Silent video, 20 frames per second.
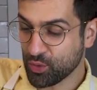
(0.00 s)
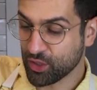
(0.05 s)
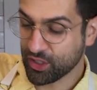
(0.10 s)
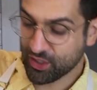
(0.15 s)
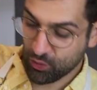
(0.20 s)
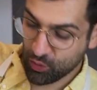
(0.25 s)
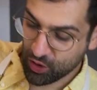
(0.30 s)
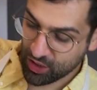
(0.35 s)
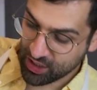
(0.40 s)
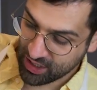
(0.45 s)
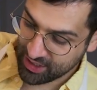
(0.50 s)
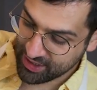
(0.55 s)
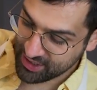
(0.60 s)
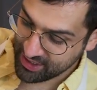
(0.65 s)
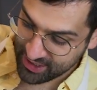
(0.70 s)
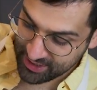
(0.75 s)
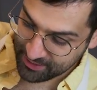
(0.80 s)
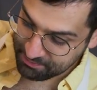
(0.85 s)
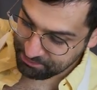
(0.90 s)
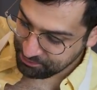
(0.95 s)
we're gonna work on
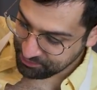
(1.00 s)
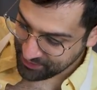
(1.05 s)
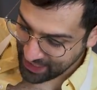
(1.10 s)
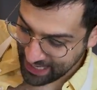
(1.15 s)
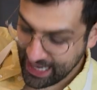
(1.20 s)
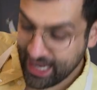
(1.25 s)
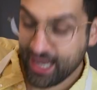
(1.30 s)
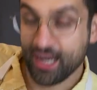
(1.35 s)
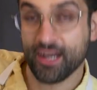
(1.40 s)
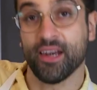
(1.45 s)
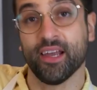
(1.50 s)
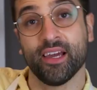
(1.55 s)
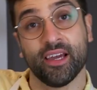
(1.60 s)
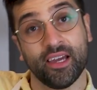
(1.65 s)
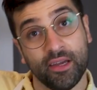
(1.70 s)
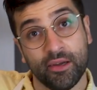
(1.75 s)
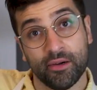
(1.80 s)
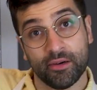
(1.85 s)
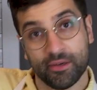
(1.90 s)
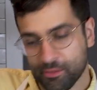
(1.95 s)
the
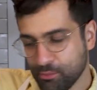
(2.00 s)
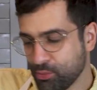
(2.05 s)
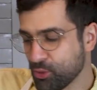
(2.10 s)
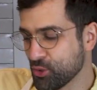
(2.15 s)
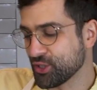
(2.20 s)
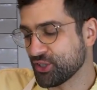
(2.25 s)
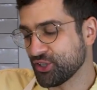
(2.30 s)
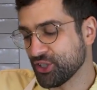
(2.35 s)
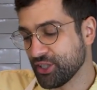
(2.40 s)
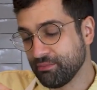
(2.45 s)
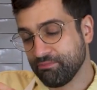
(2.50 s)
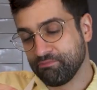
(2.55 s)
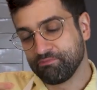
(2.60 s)
handy portion.